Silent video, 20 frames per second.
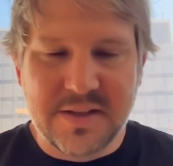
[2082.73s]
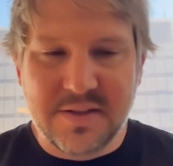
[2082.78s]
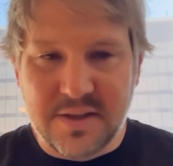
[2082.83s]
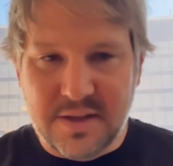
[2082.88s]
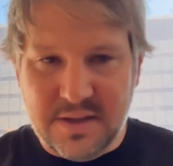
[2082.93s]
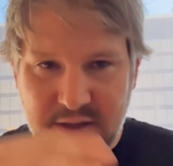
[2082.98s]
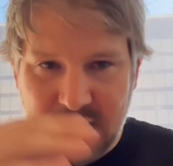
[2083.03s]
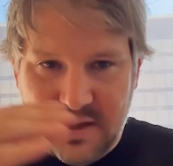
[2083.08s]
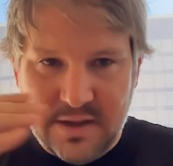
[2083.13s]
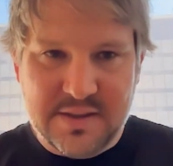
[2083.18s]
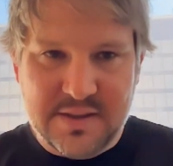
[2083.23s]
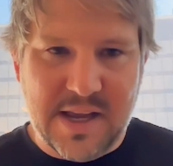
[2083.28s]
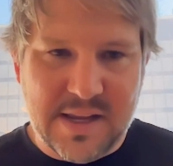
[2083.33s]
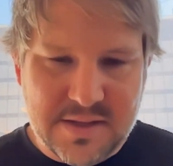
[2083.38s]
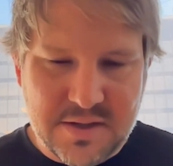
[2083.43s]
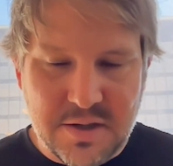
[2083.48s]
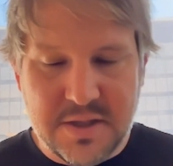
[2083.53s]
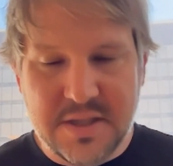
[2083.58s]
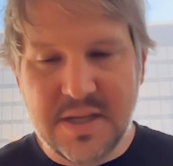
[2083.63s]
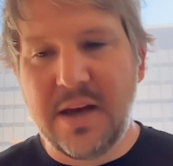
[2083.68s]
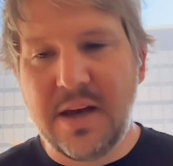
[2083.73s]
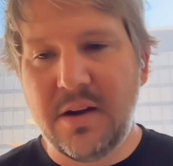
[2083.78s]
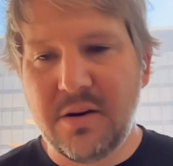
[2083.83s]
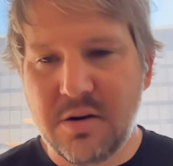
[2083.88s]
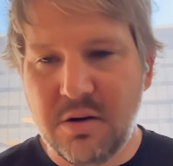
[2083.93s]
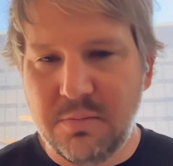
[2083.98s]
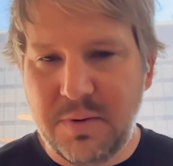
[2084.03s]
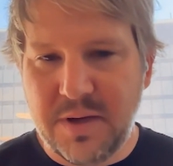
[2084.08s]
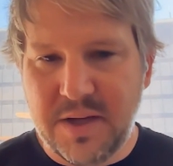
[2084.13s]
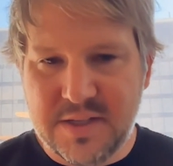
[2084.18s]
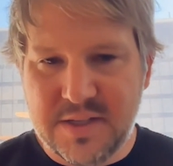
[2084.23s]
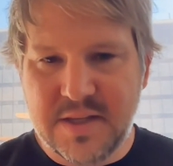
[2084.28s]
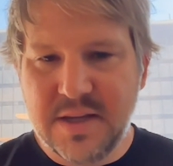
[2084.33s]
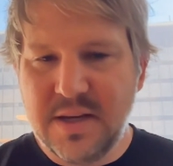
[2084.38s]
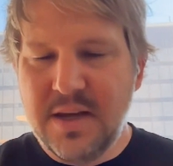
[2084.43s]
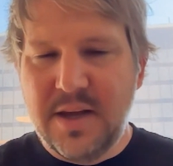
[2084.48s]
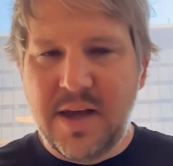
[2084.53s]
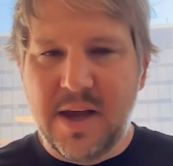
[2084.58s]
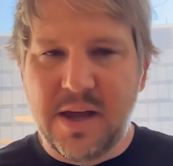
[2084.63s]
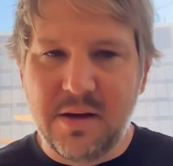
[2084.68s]
So it scans your entire code base
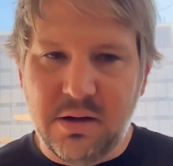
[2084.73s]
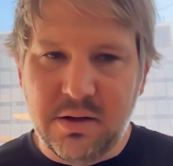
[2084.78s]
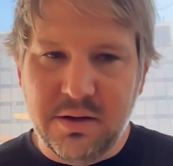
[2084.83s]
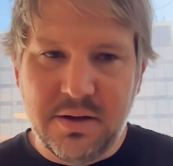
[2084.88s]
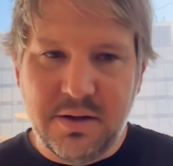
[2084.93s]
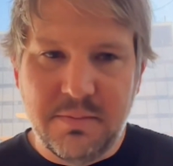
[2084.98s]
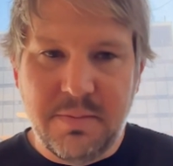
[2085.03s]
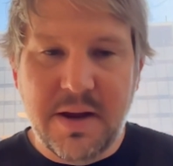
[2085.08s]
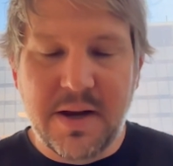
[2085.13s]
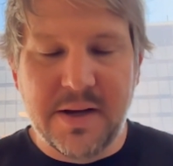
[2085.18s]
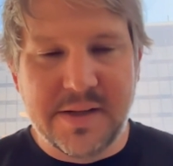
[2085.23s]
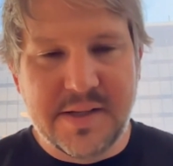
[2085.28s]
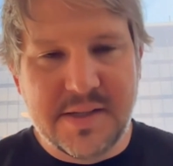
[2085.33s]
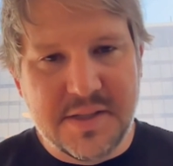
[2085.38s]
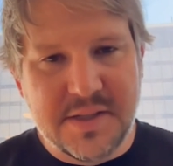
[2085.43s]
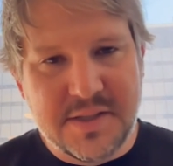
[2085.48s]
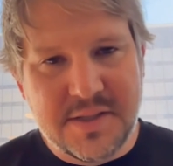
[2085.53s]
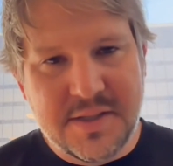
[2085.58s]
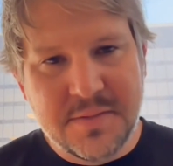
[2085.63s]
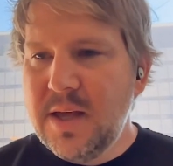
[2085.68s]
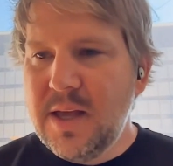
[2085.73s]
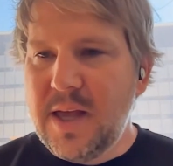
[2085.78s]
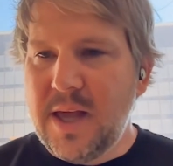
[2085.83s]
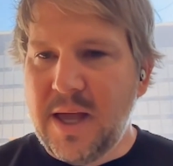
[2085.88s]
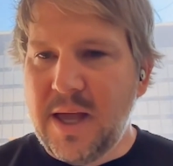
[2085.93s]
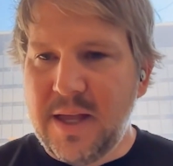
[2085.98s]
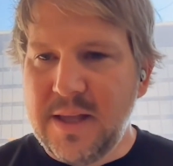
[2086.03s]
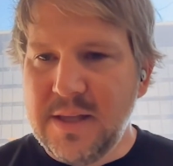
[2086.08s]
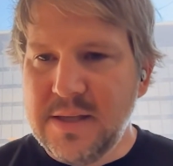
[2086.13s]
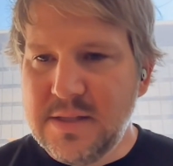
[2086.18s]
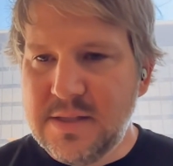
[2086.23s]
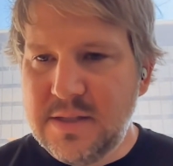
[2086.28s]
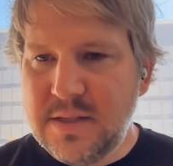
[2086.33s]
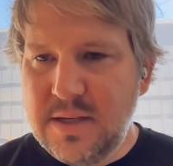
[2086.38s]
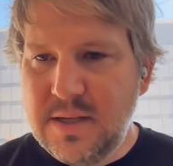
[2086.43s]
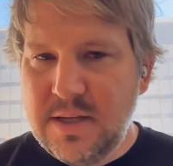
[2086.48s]
and all your dependencies. And